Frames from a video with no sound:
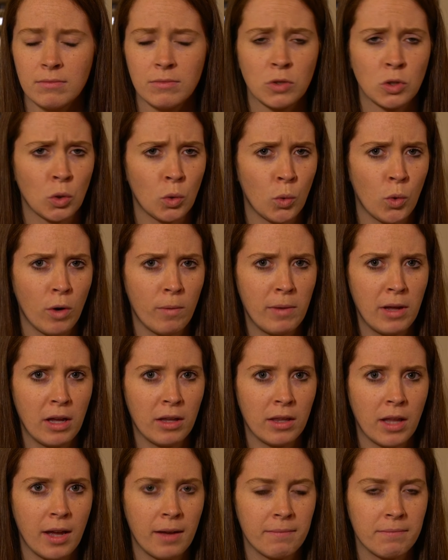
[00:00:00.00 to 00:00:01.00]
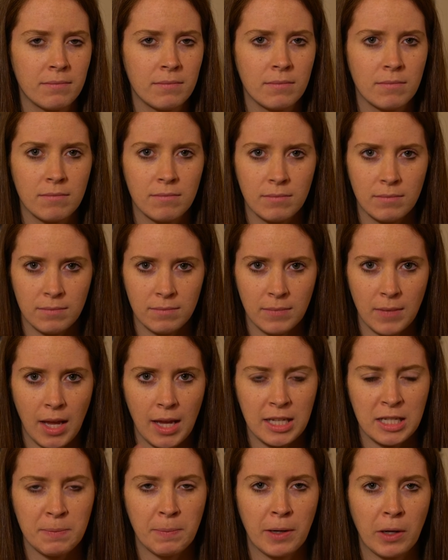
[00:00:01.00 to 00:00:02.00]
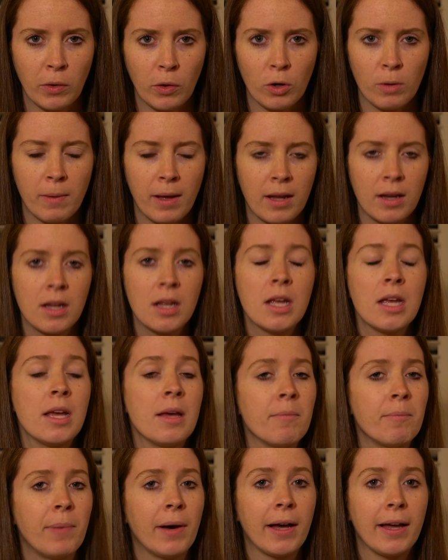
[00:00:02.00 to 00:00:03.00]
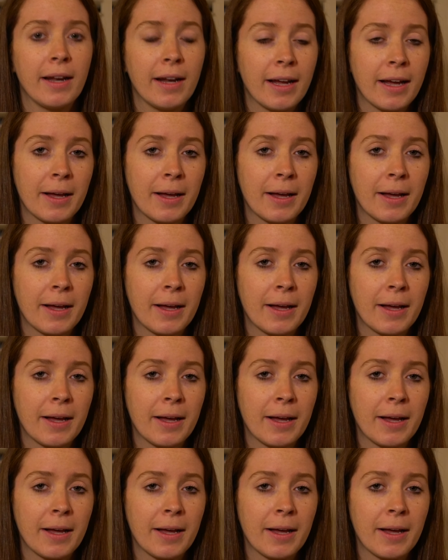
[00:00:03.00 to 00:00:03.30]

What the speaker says: Don't quote me on that. It's been a little bit. But